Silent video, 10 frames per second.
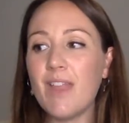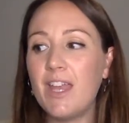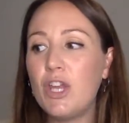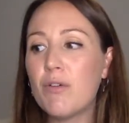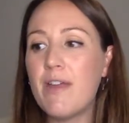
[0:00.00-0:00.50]

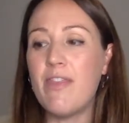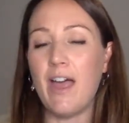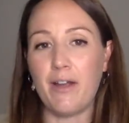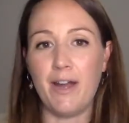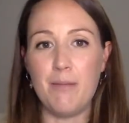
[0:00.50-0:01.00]
you're in
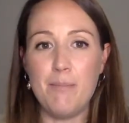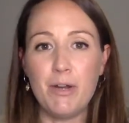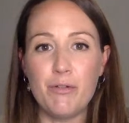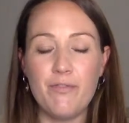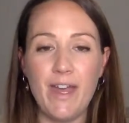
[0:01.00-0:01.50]
that kind of
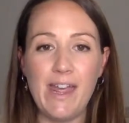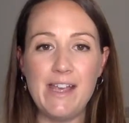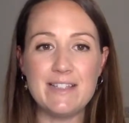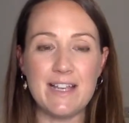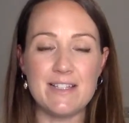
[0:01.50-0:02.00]
middle
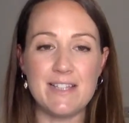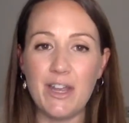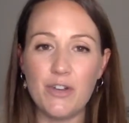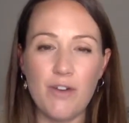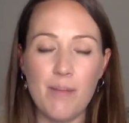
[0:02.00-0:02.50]
phase, that
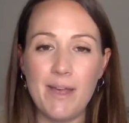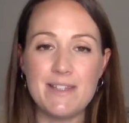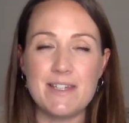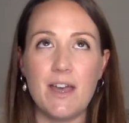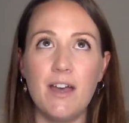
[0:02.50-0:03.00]
second
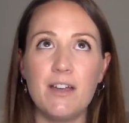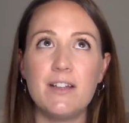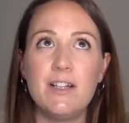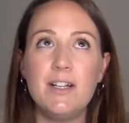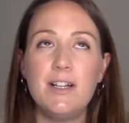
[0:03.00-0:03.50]
trimester,
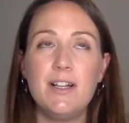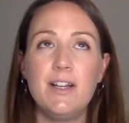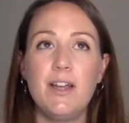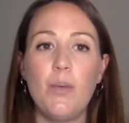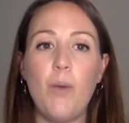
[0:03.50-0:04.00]

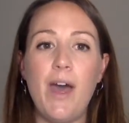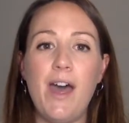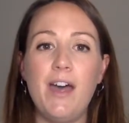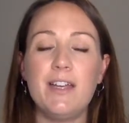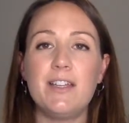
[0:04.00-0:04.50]

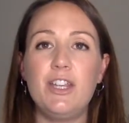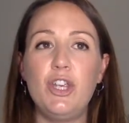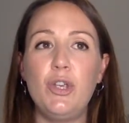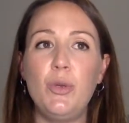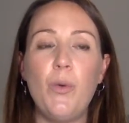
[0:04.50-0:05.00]
where
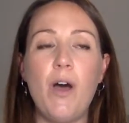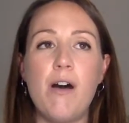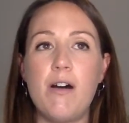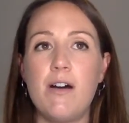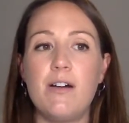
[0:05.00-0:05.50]
you
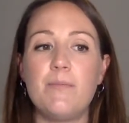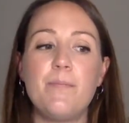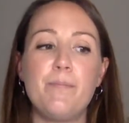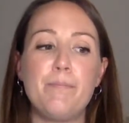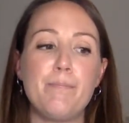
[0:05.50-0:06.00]
are
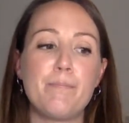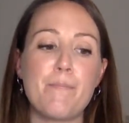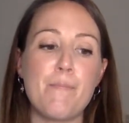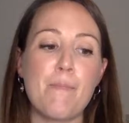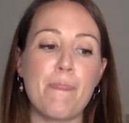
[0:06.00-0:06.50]

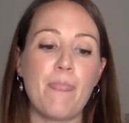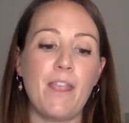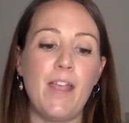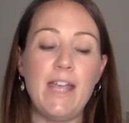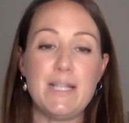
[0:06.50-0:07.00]

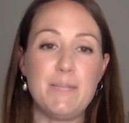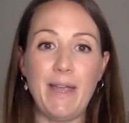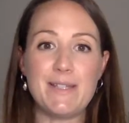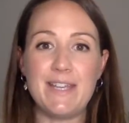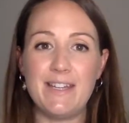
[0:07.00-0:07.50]

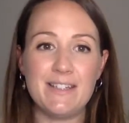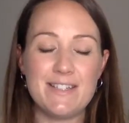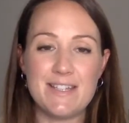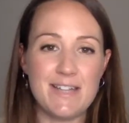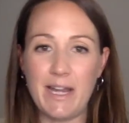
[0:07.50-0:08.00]
expecting
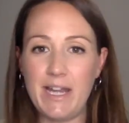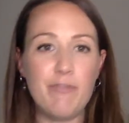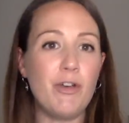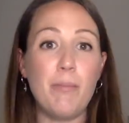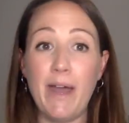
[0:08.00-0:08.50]
to suddenly
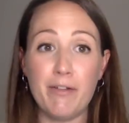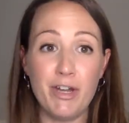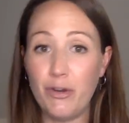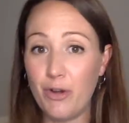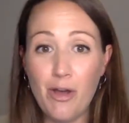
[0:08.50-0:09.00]
feel better and
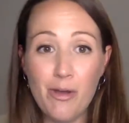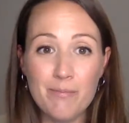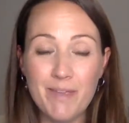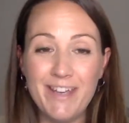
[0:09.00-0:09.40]
you're not.